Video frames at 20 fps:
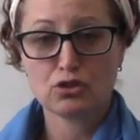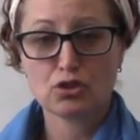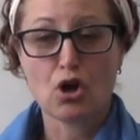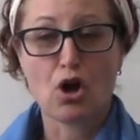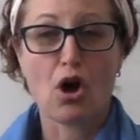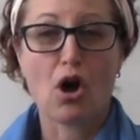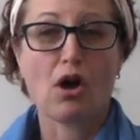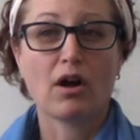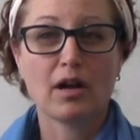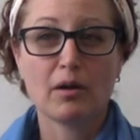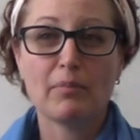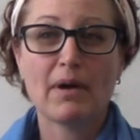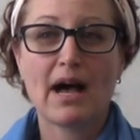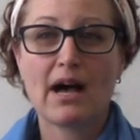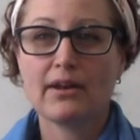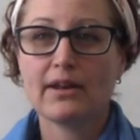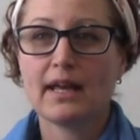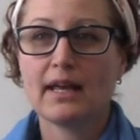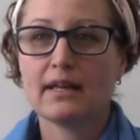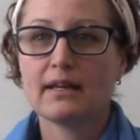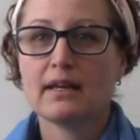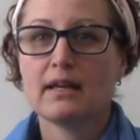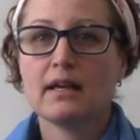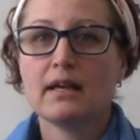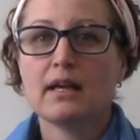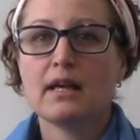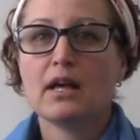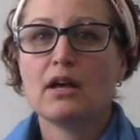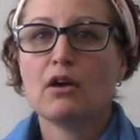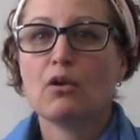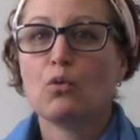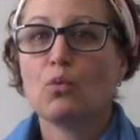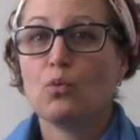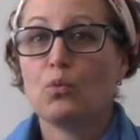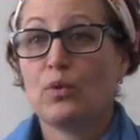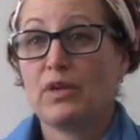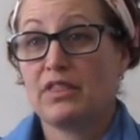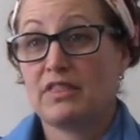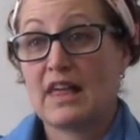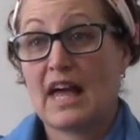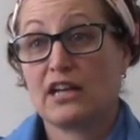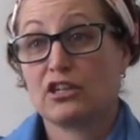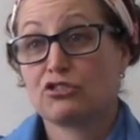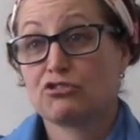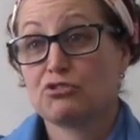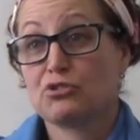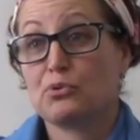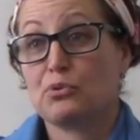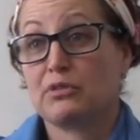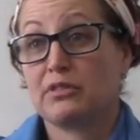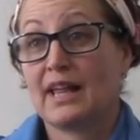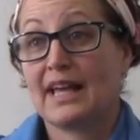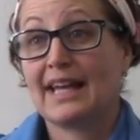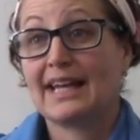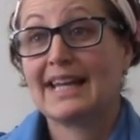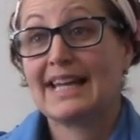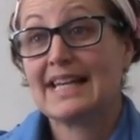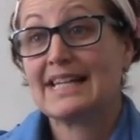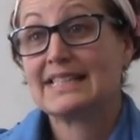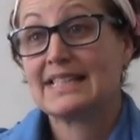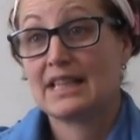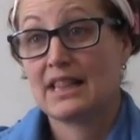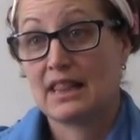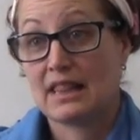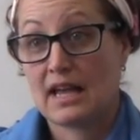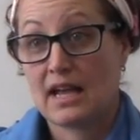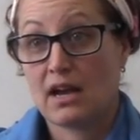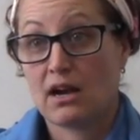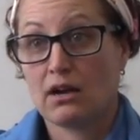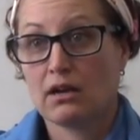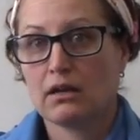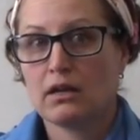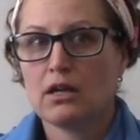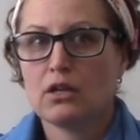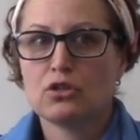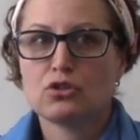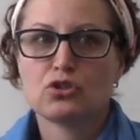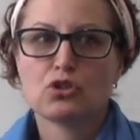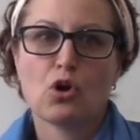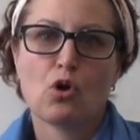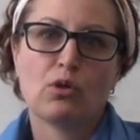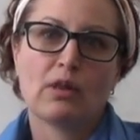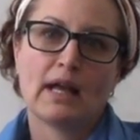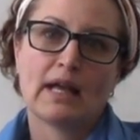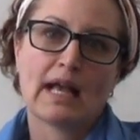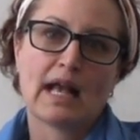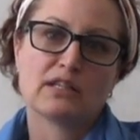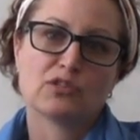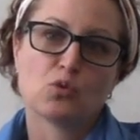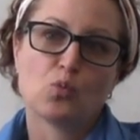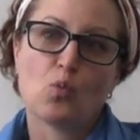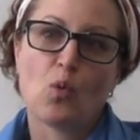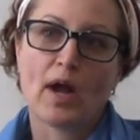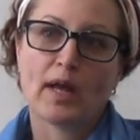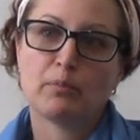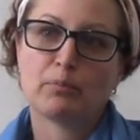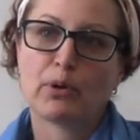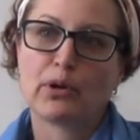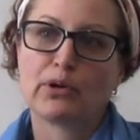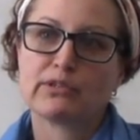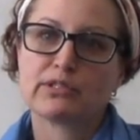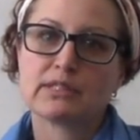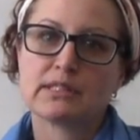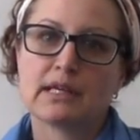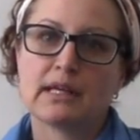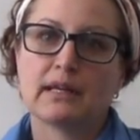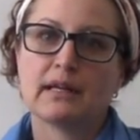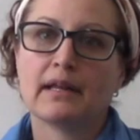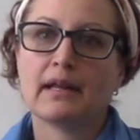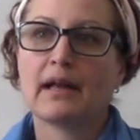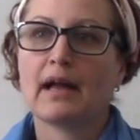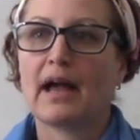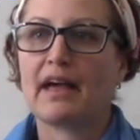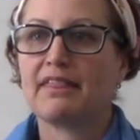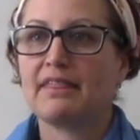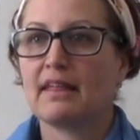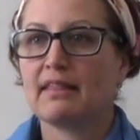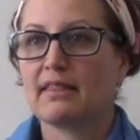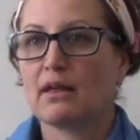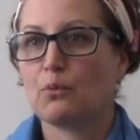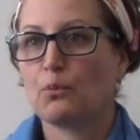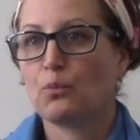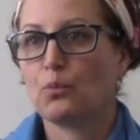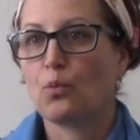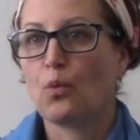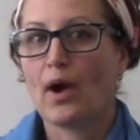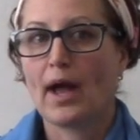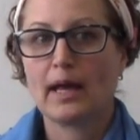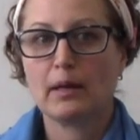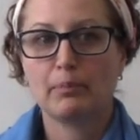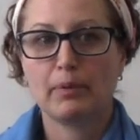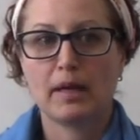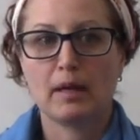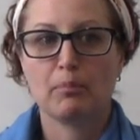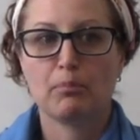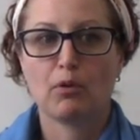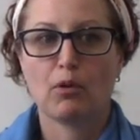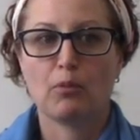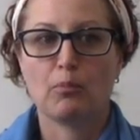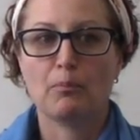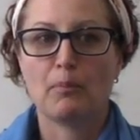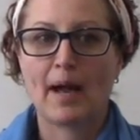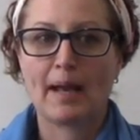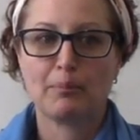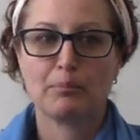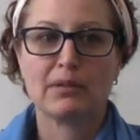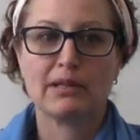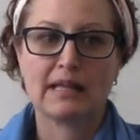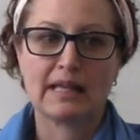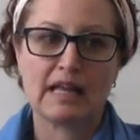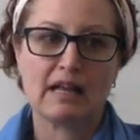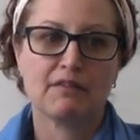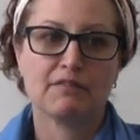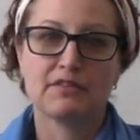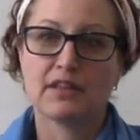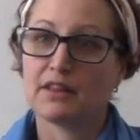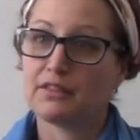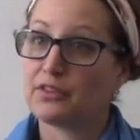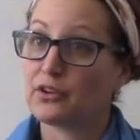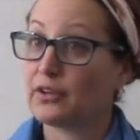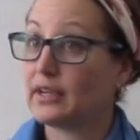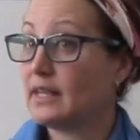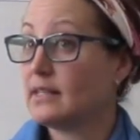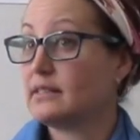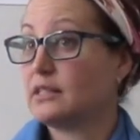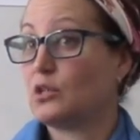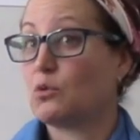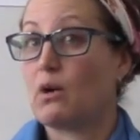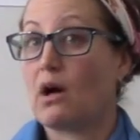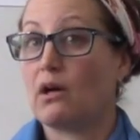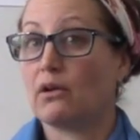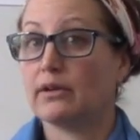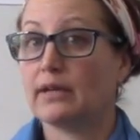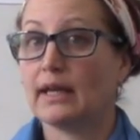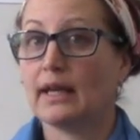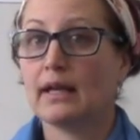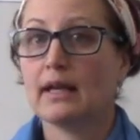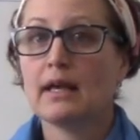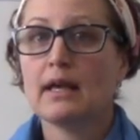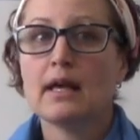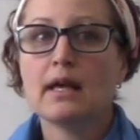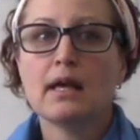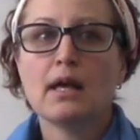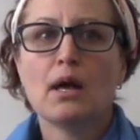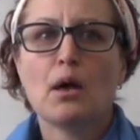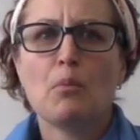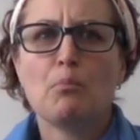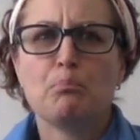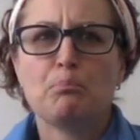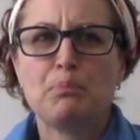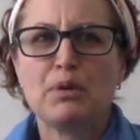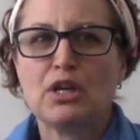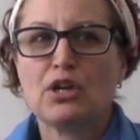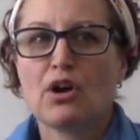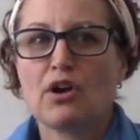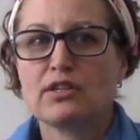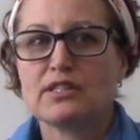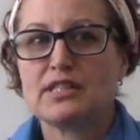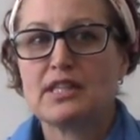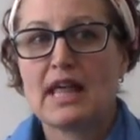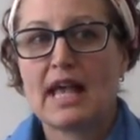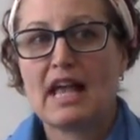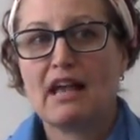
talk about it with that truth, like it isn't there. So like as a white person, I think that white people might believe that there is equality because